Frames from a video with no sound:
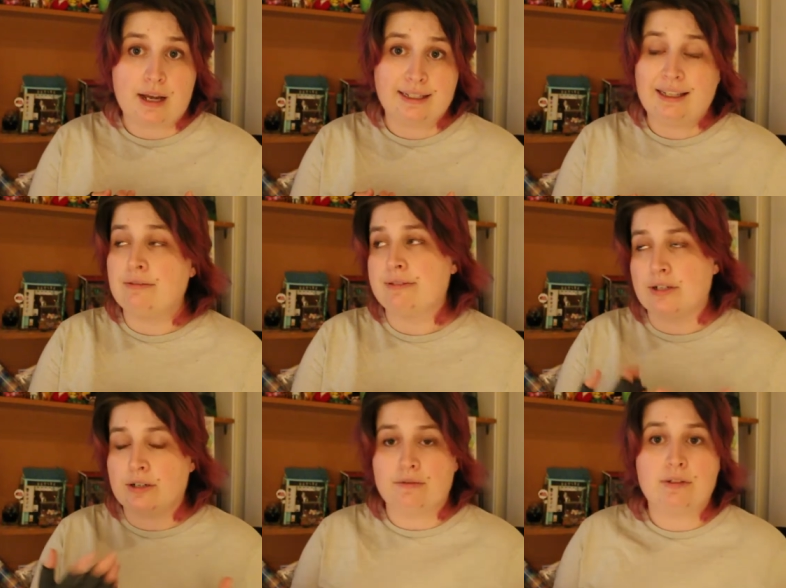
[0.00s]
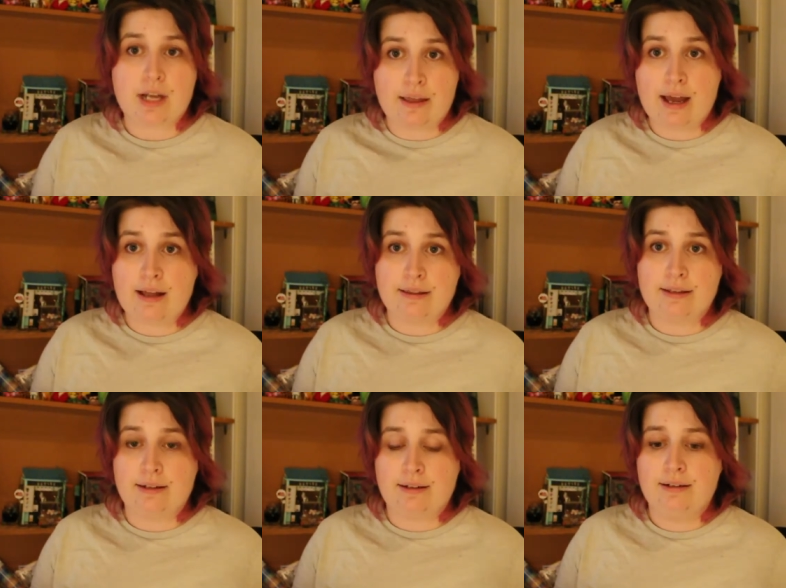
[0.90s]
I'd love to share that
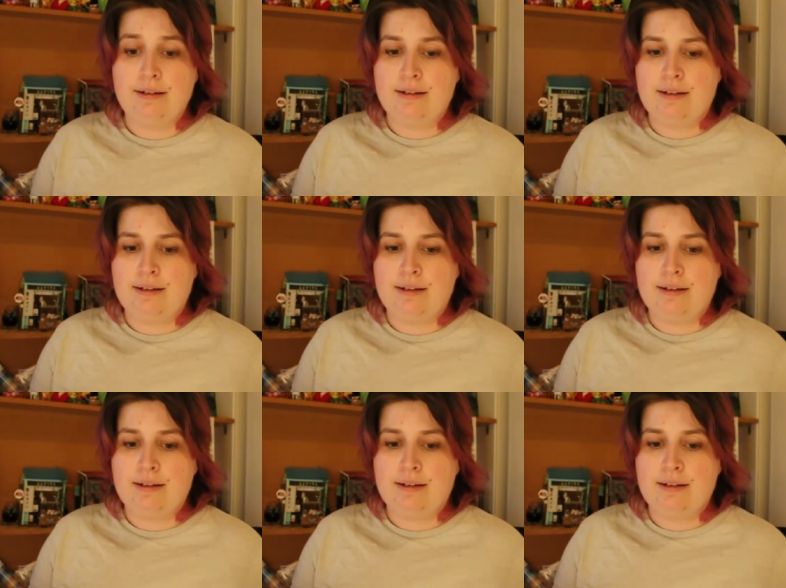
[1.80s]
thing,